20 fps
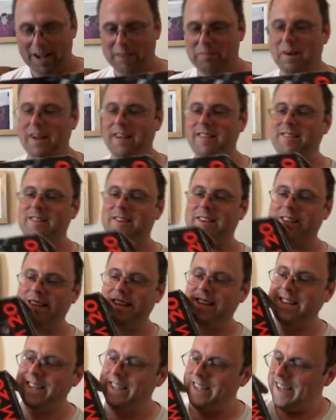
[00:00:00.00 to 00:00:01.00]

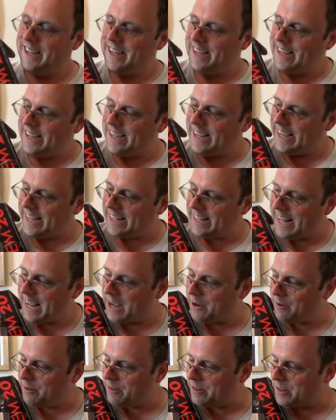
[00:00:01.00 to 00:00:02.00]
Basically, it
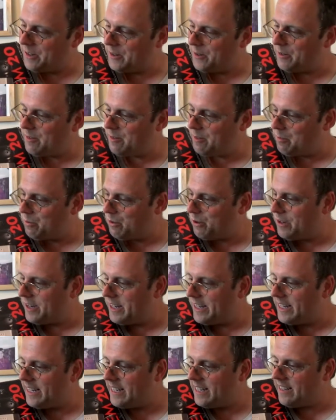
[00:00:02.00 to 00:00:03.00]
allows you to plug
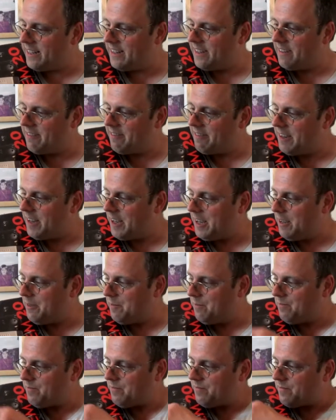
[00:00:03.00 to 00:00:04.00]
in your